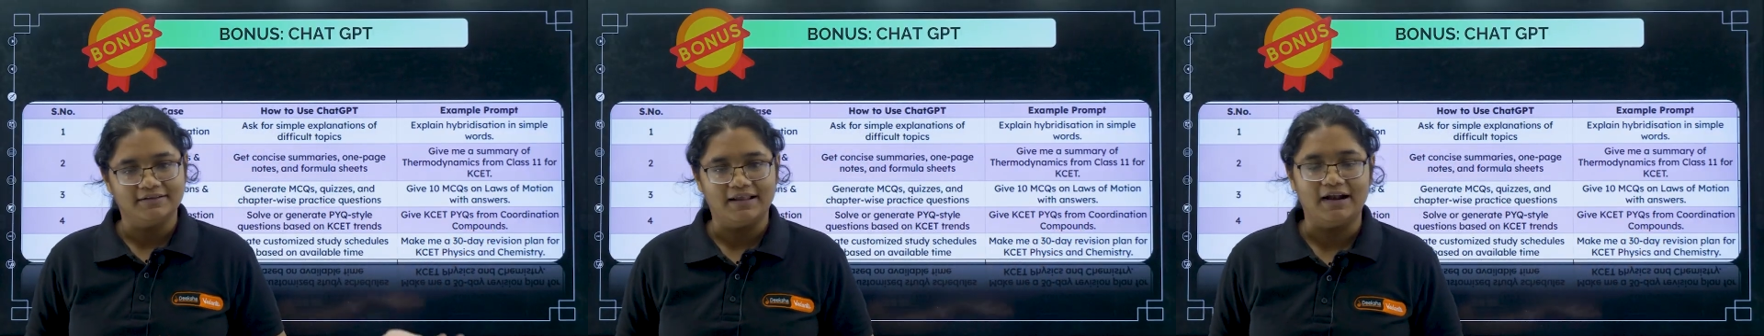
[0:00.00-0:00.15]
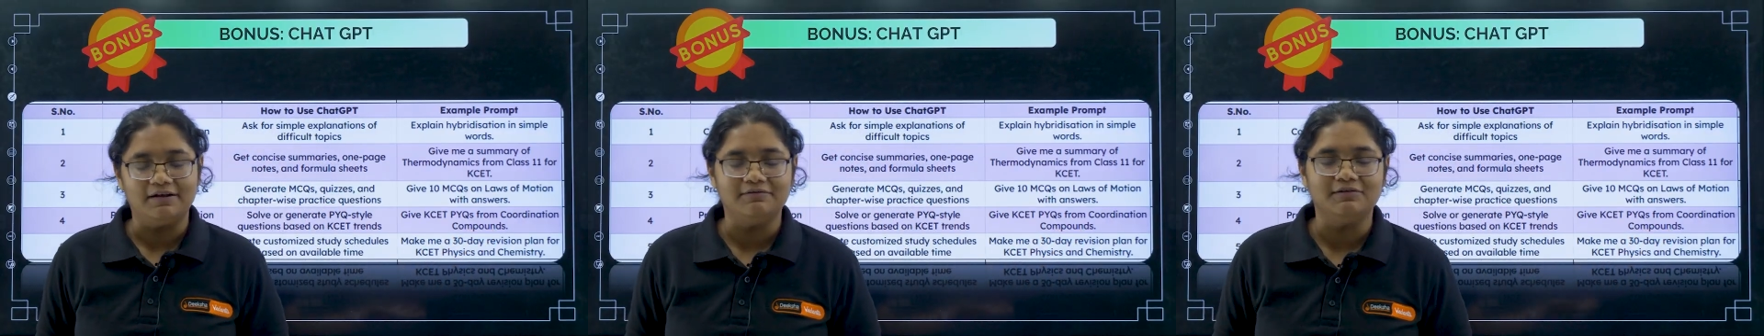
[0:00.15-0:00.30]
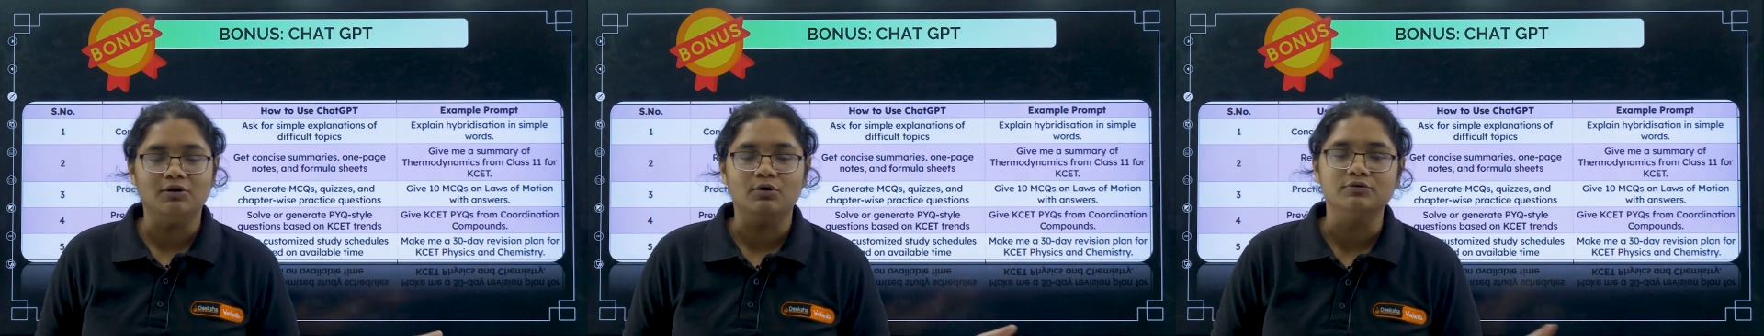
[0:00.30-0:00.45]

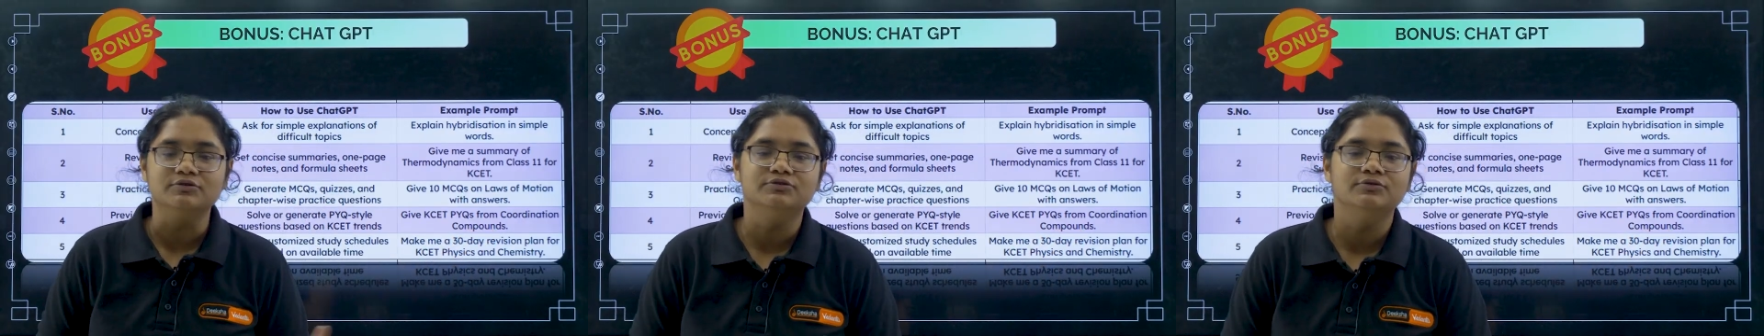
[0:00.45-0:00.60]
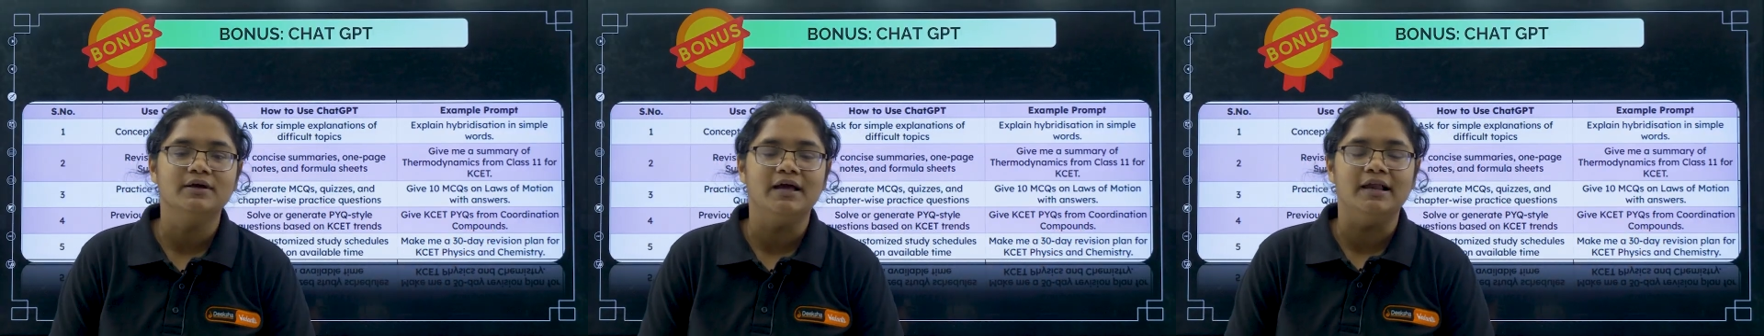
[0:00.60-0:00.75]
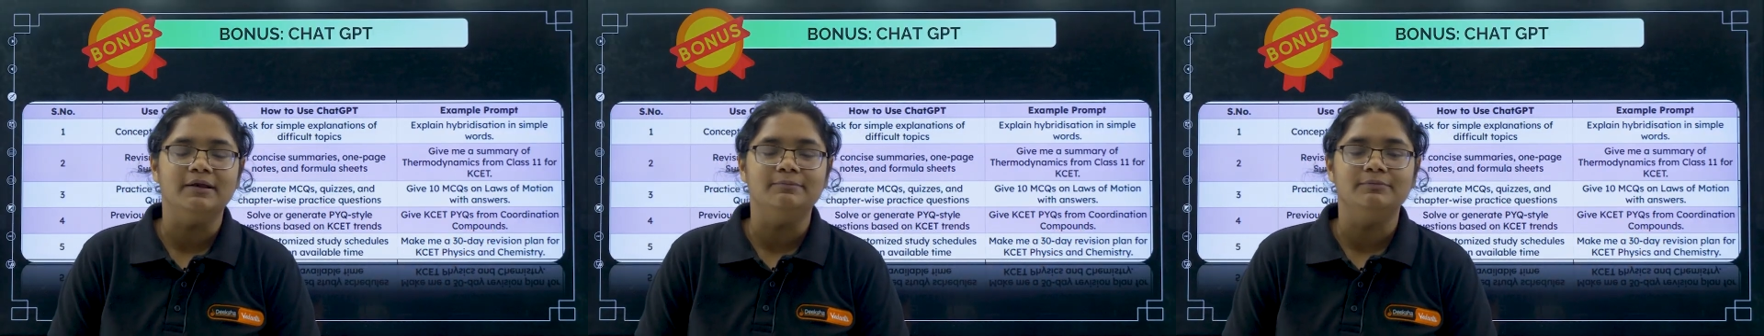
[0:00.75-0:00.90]
That will
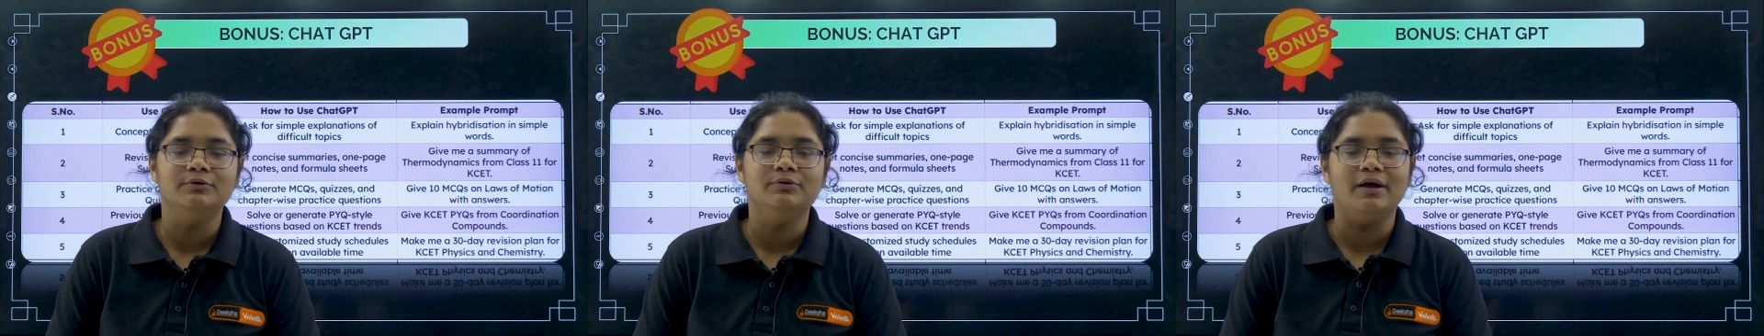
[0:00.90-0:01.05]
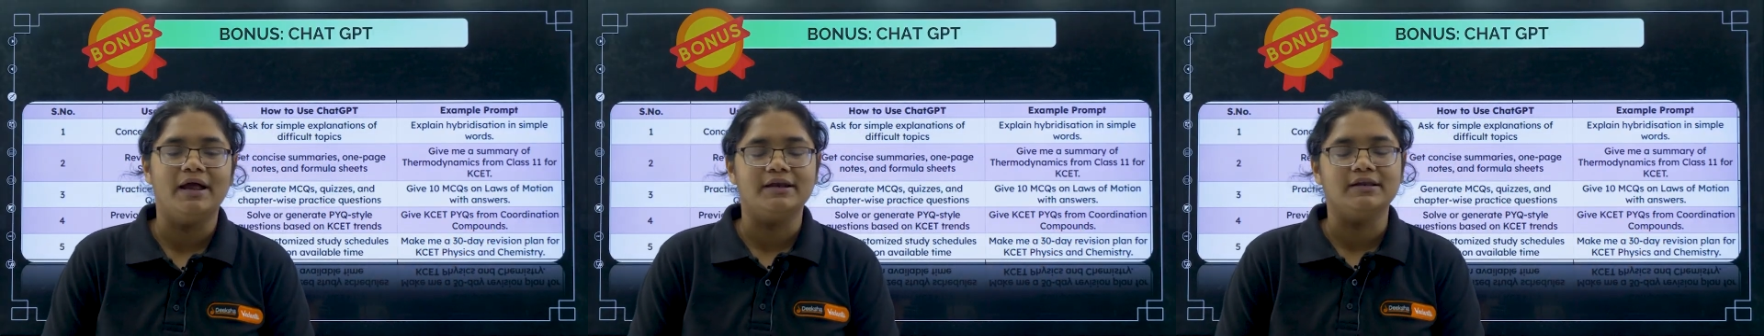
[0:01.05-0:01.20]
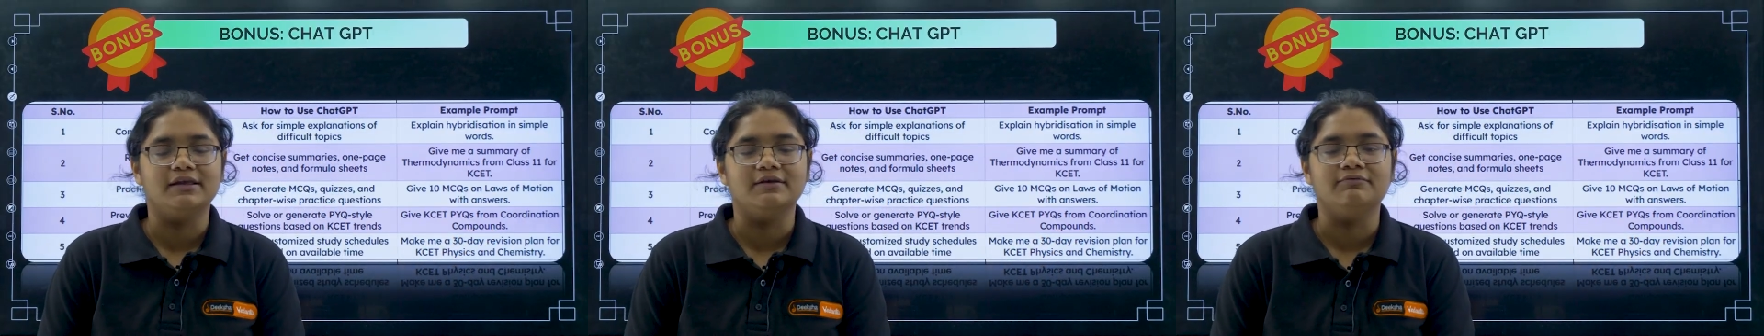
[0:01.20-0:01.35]
also help
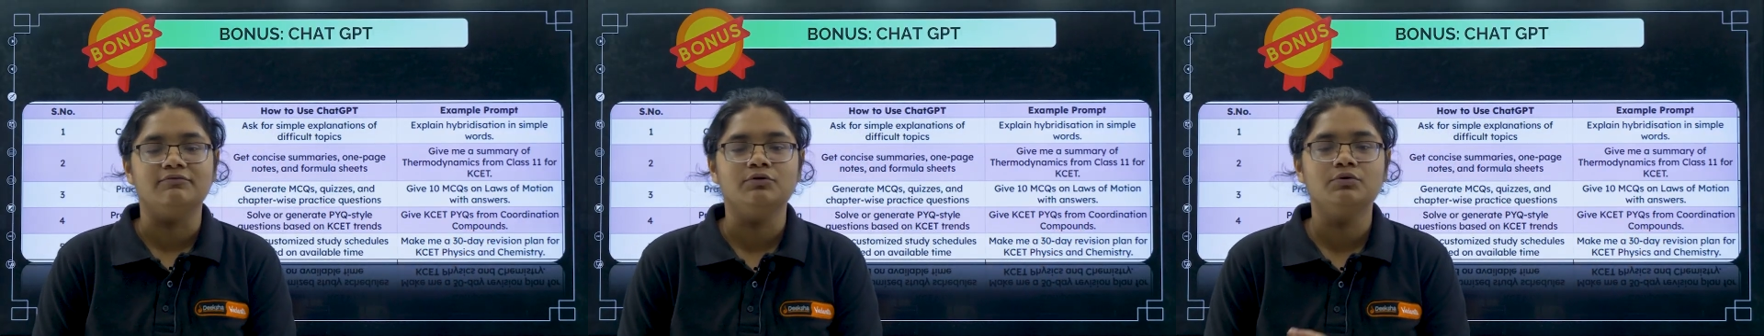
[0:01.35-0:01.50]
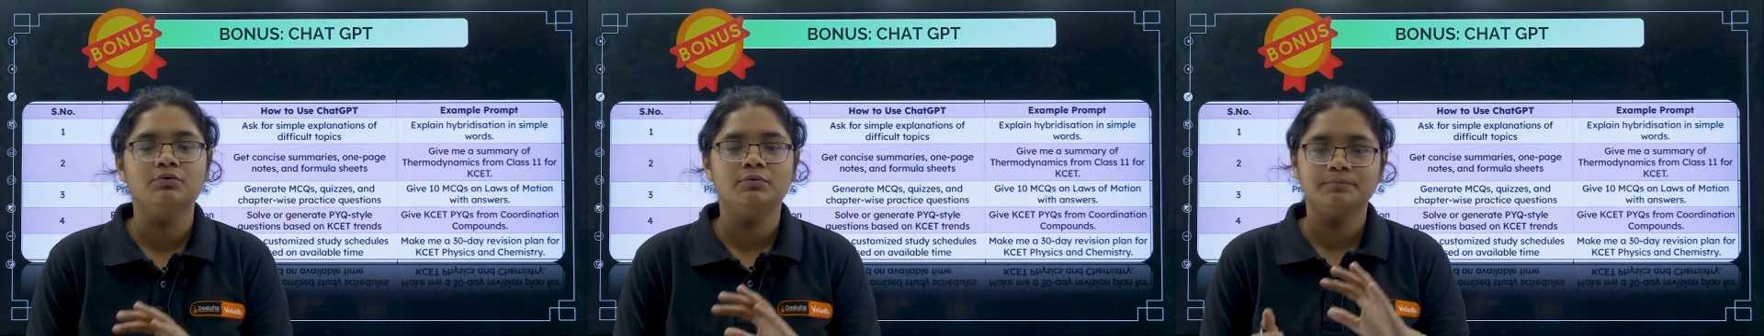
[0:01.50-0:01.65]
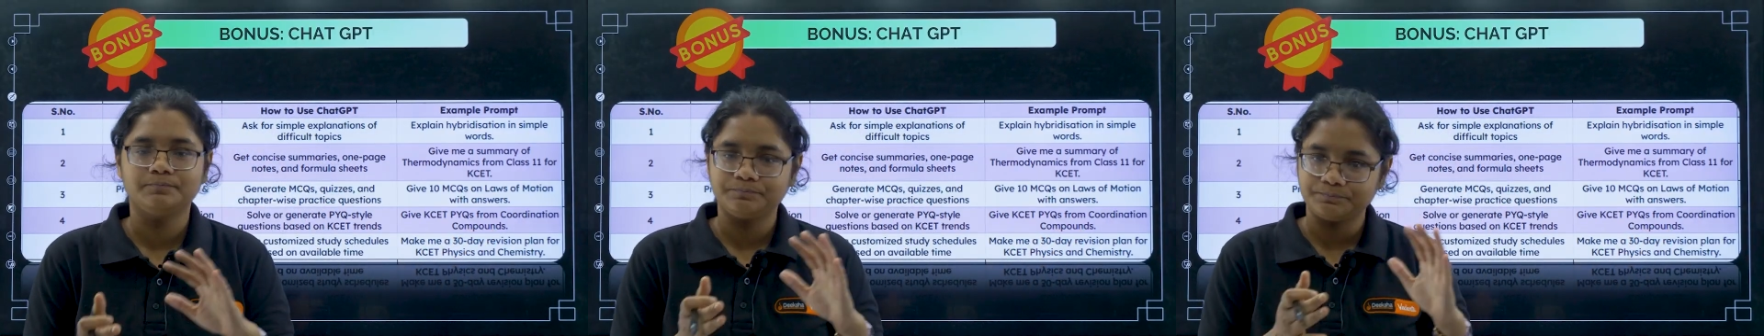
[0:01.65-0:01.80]
you and give
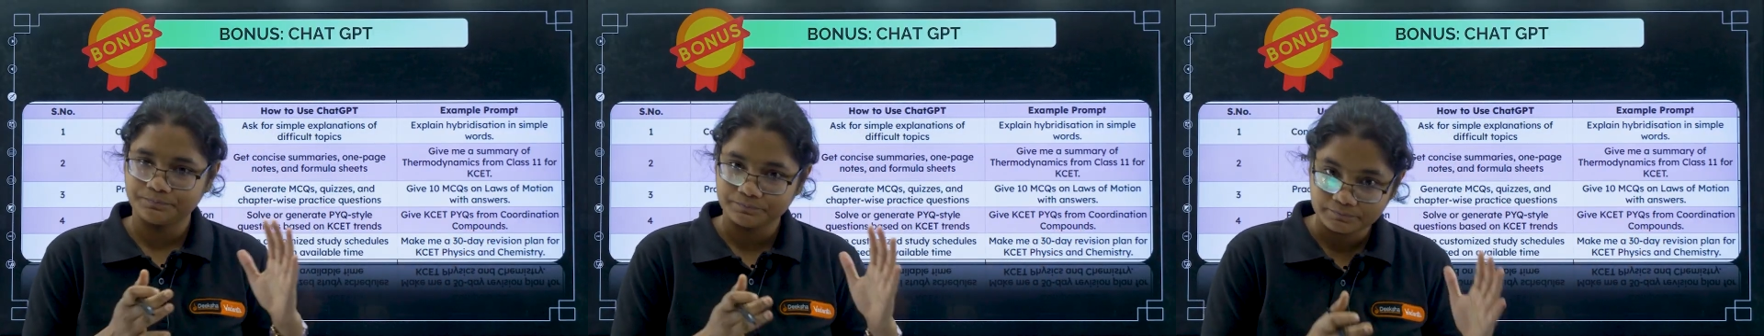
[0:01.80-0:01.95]
you